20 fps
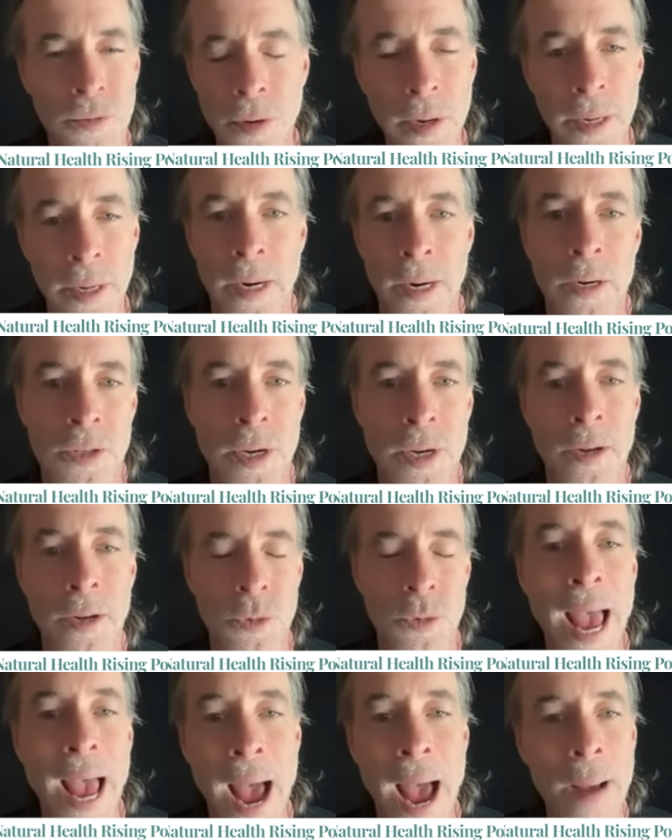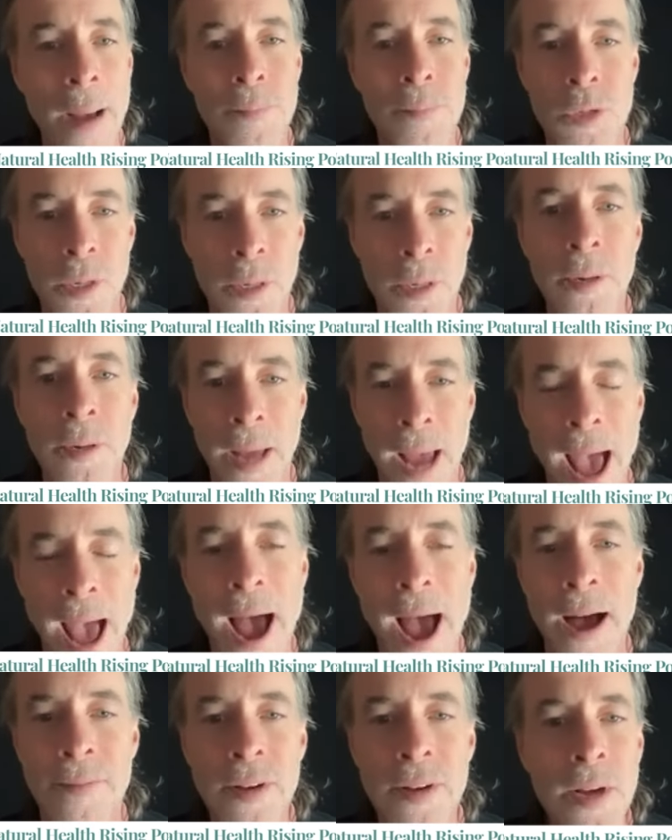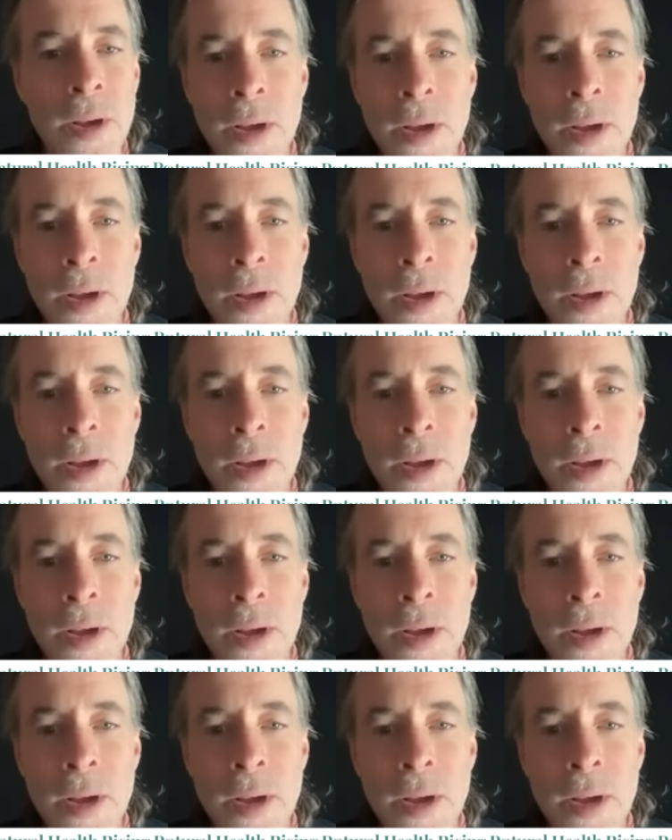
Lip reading: fooling ourselves. We absolutely have.